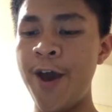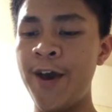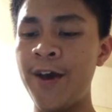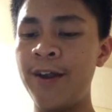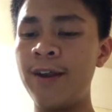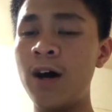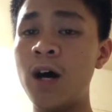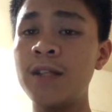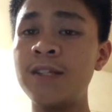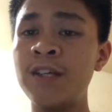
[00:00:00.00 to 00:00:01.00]
And
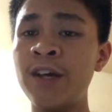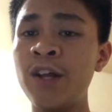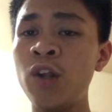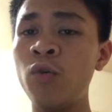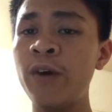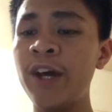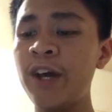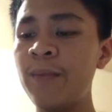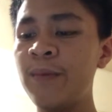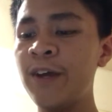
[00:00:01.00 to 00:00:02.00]
until
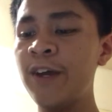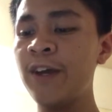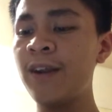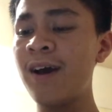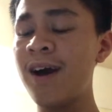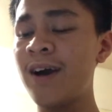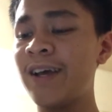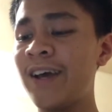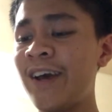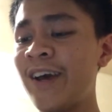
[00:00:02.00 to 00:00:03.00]
we meet
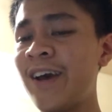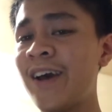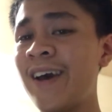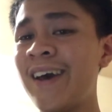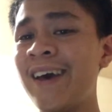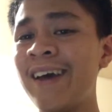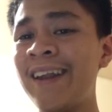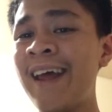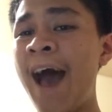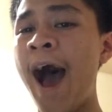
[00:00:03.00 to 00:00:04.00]

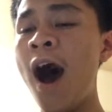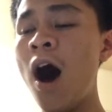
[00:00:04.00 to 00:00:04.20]
again,